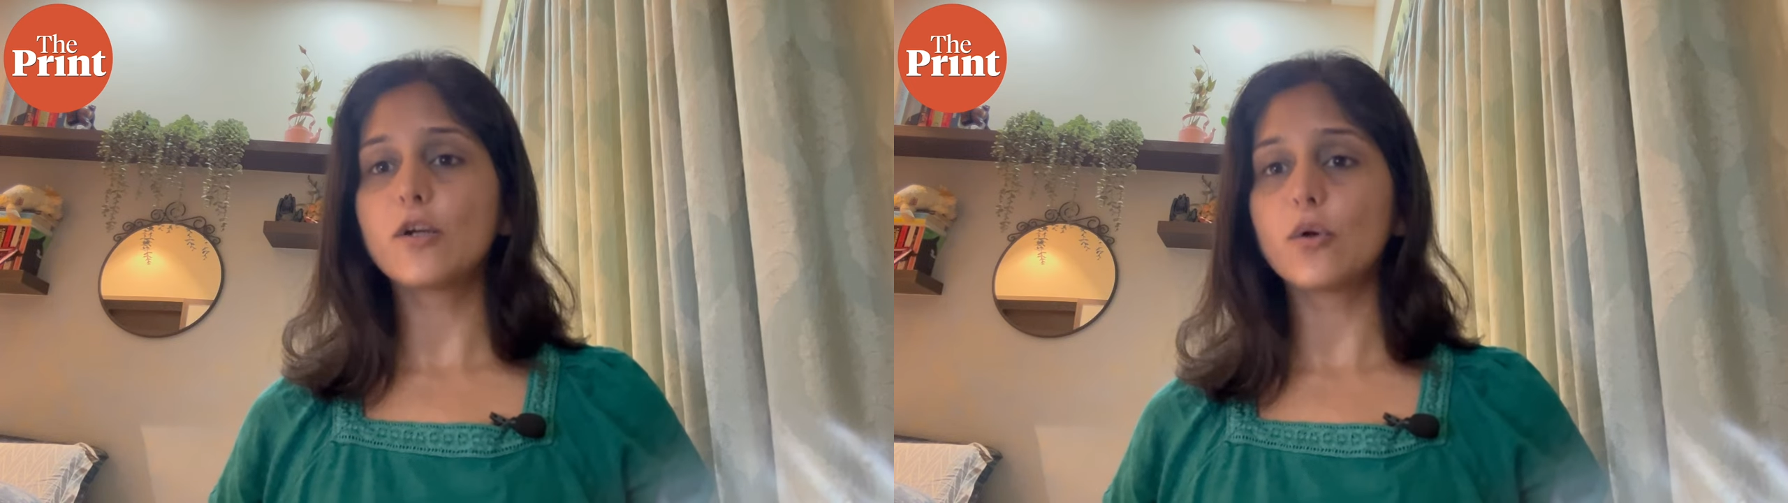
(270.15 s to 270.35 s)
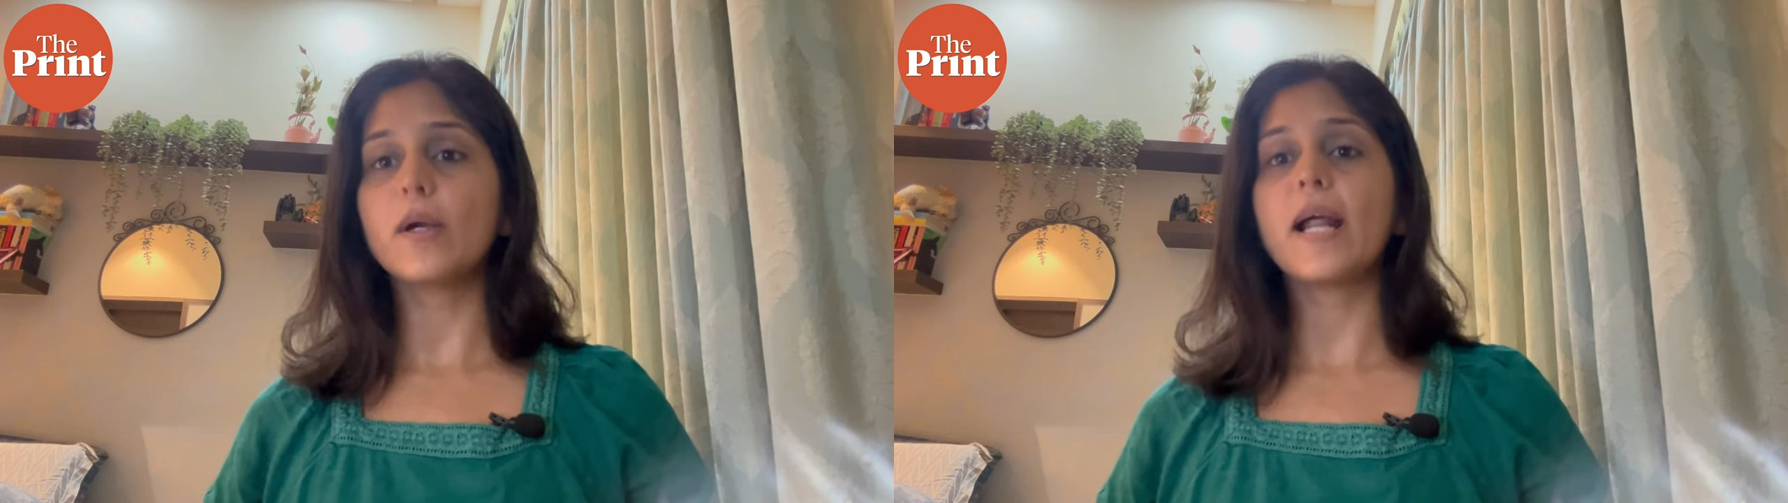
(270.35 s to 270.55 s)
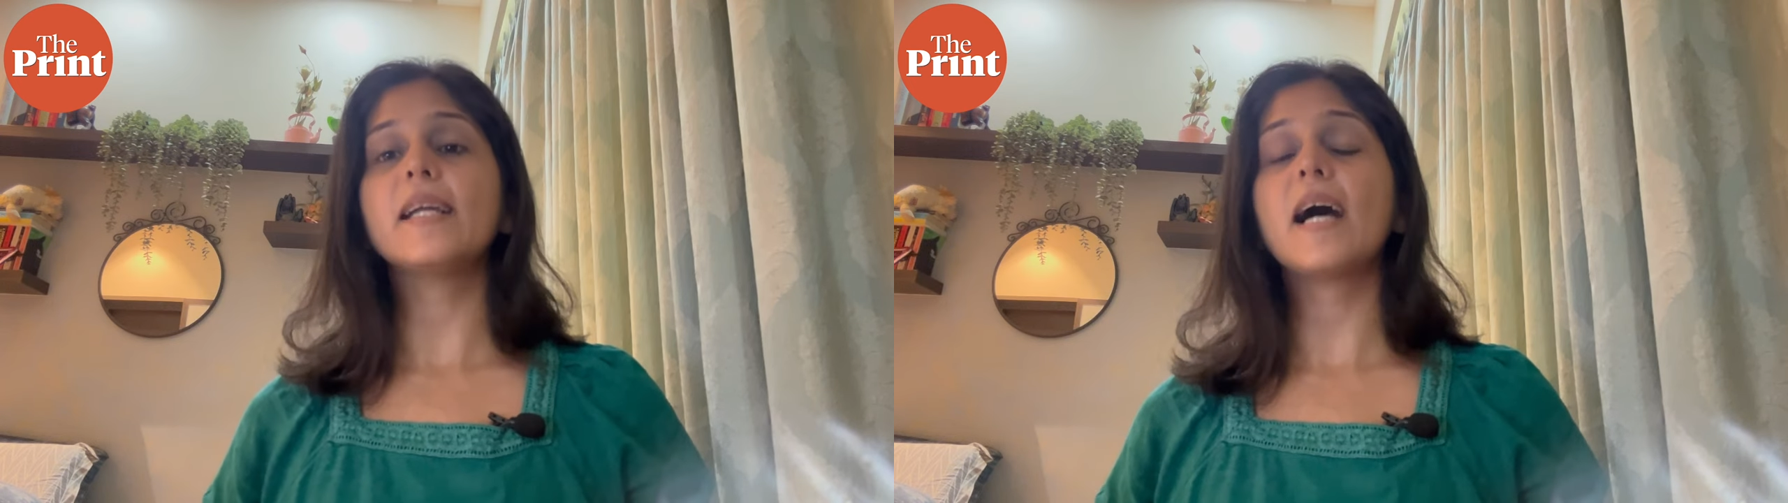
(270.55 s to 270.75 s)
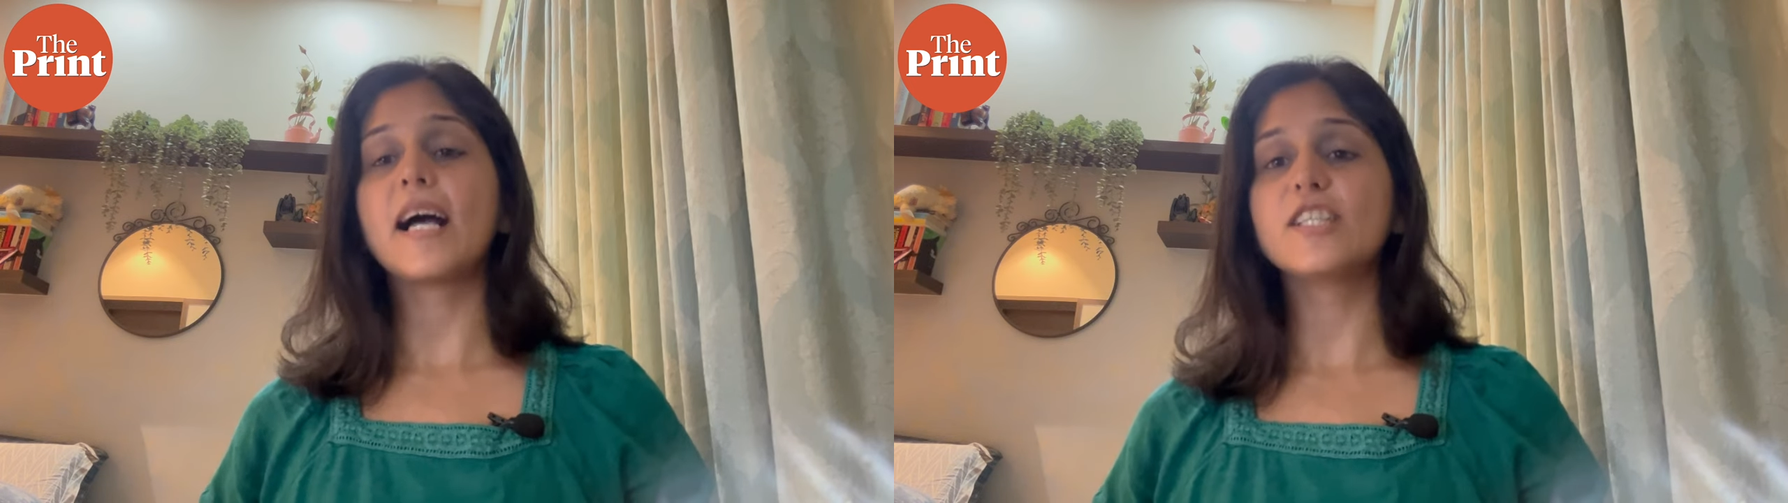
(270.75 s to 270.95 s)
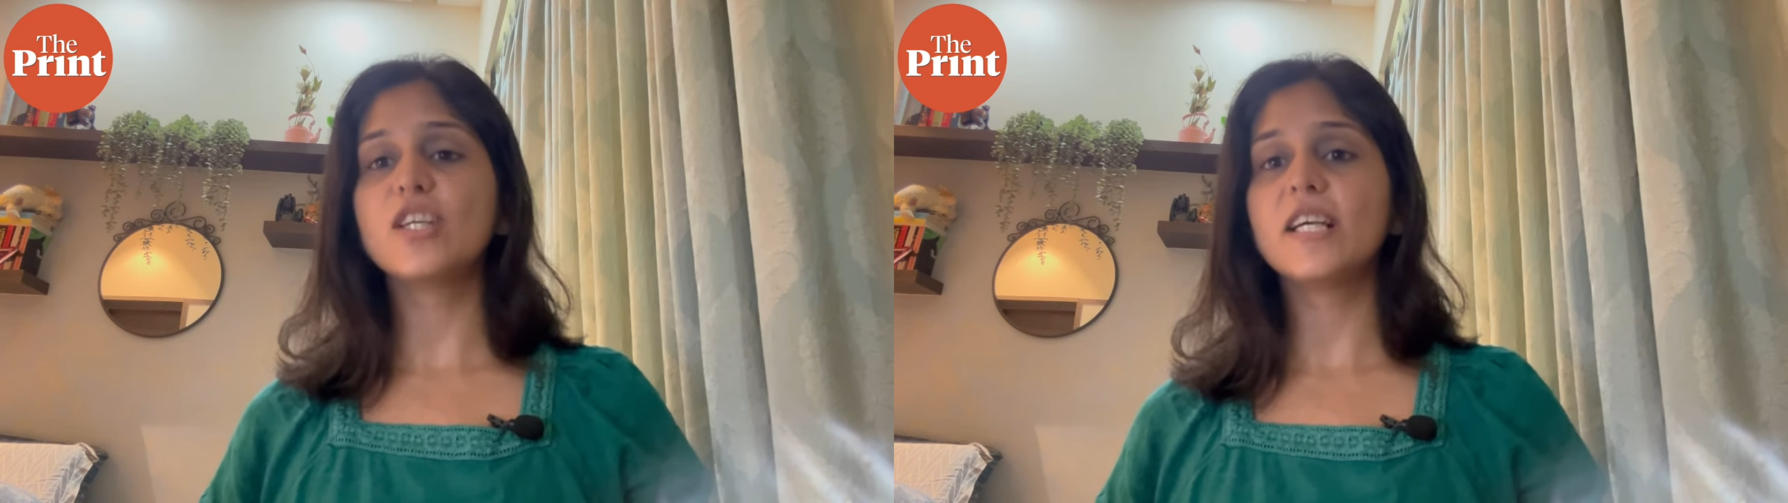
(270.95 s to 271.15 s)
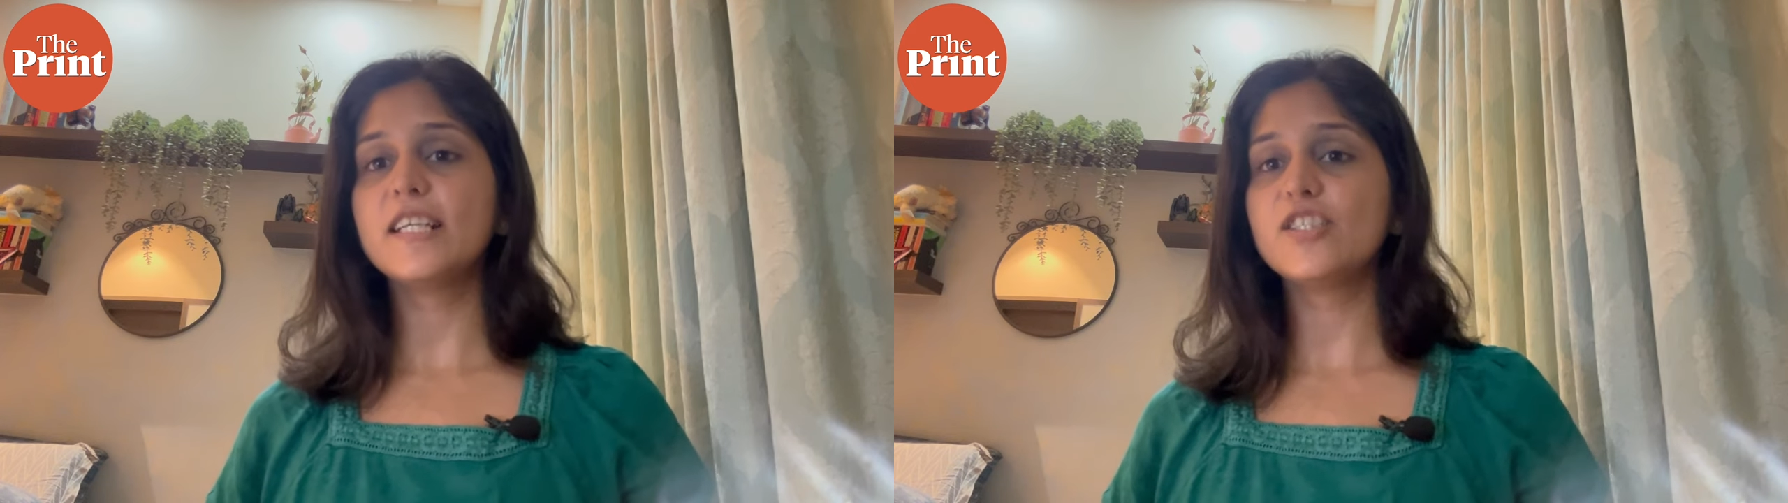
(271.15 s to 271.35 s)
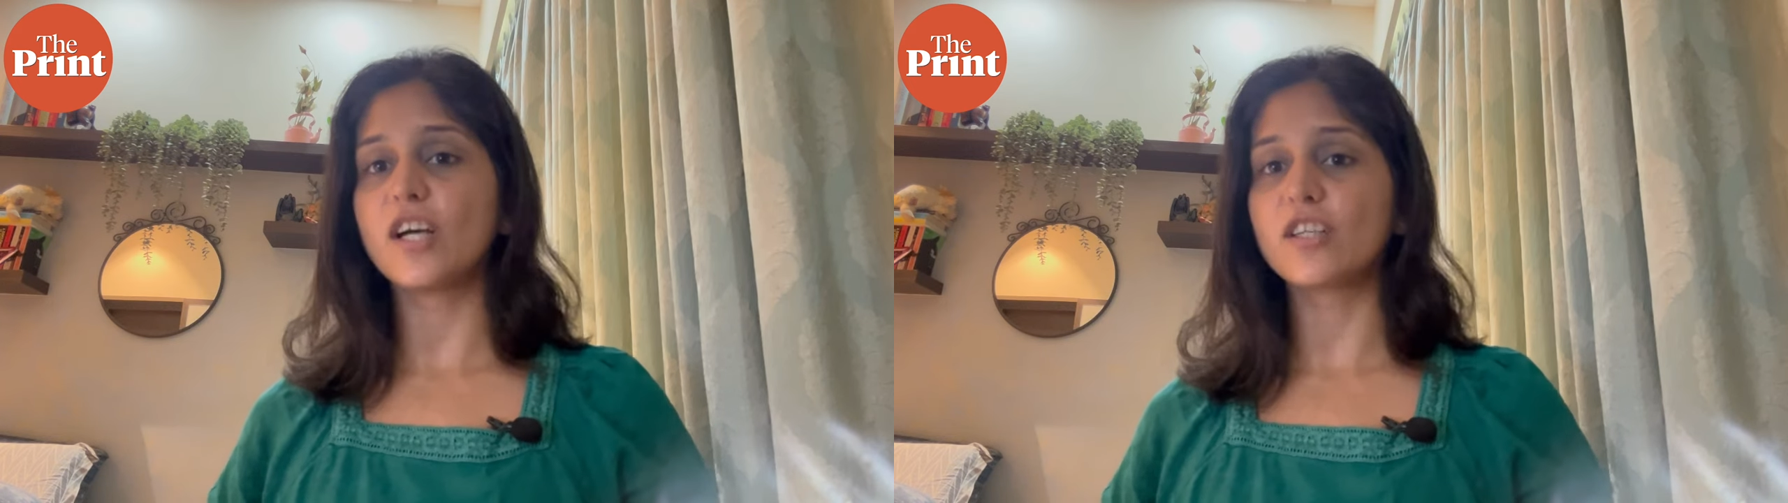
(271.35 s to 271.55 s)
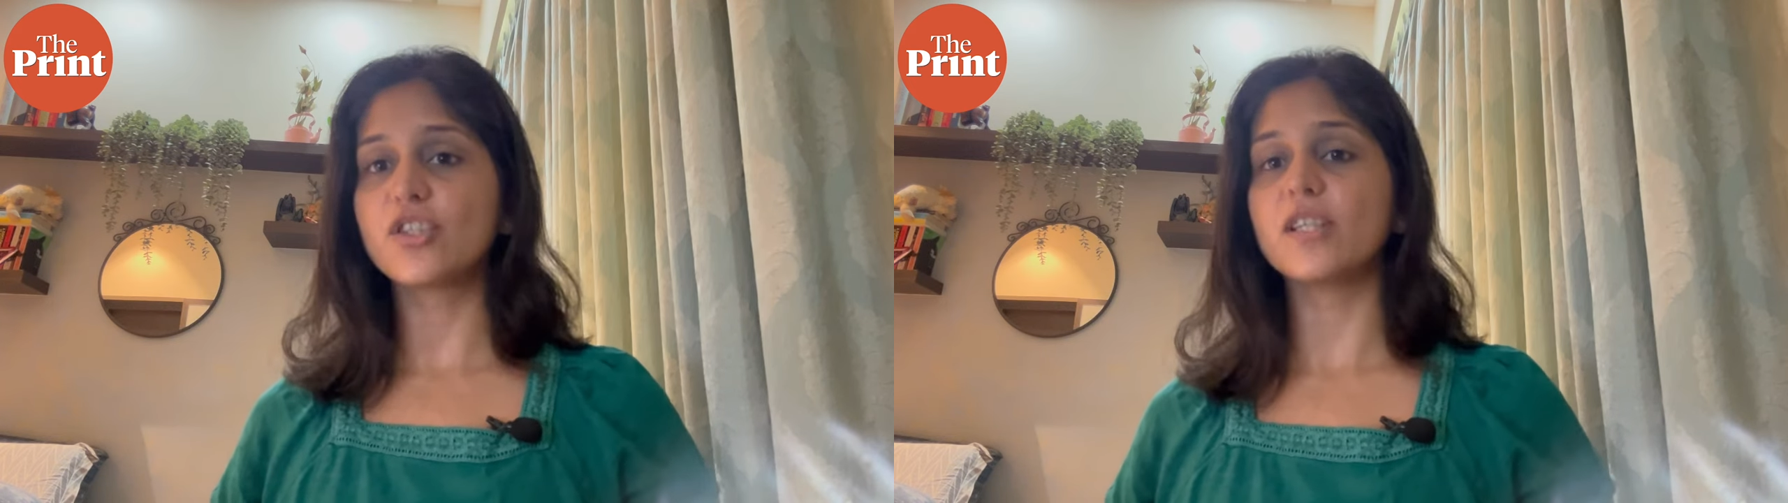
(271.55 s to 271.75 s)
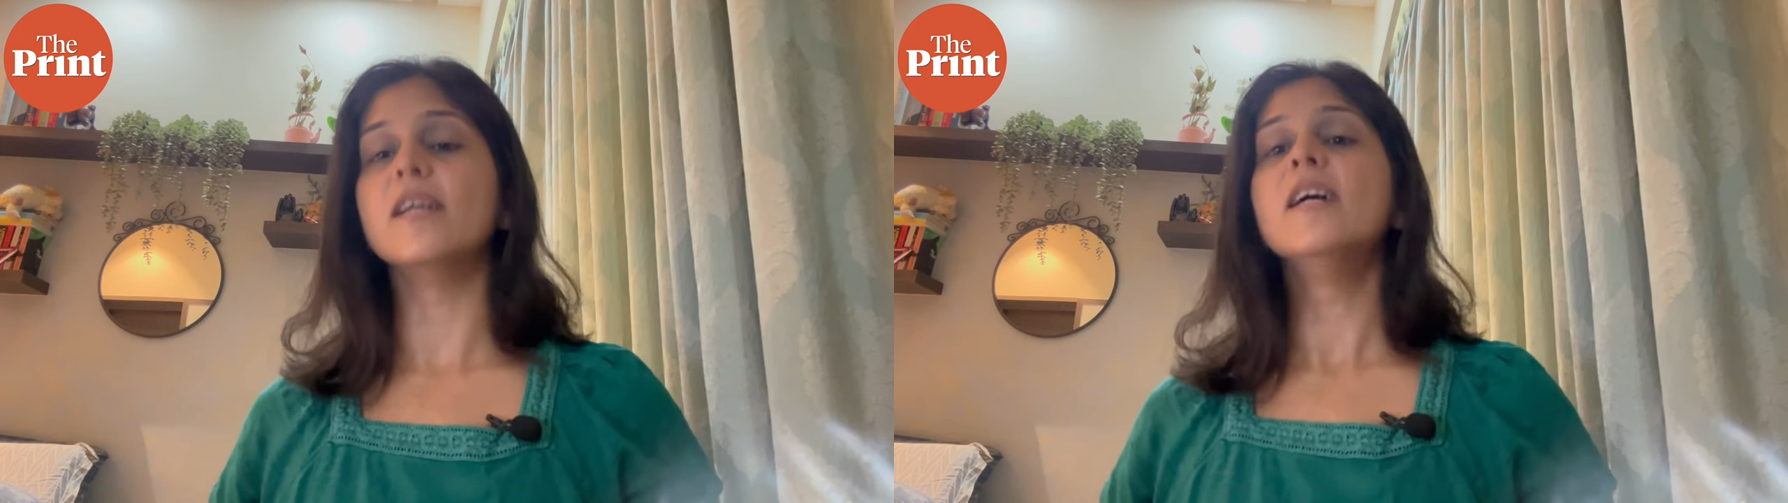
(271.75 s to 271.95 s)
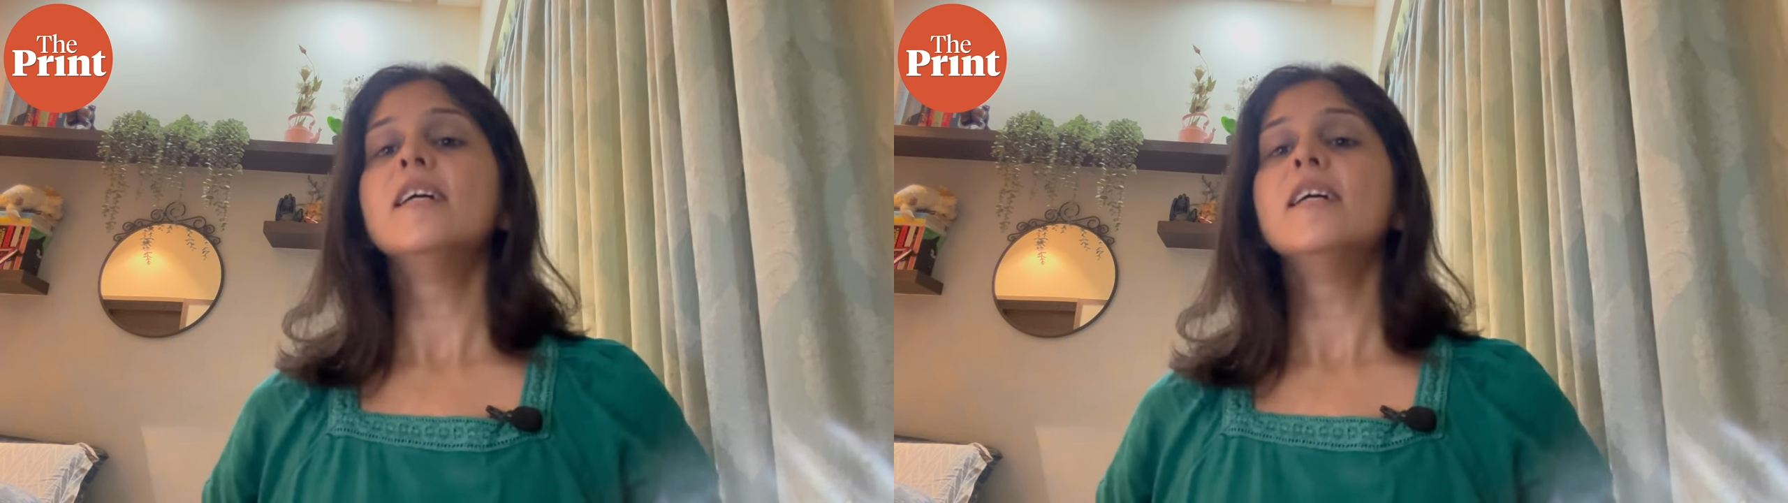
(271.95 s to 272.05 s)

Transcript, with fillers: Road at the Haji Ali Junction,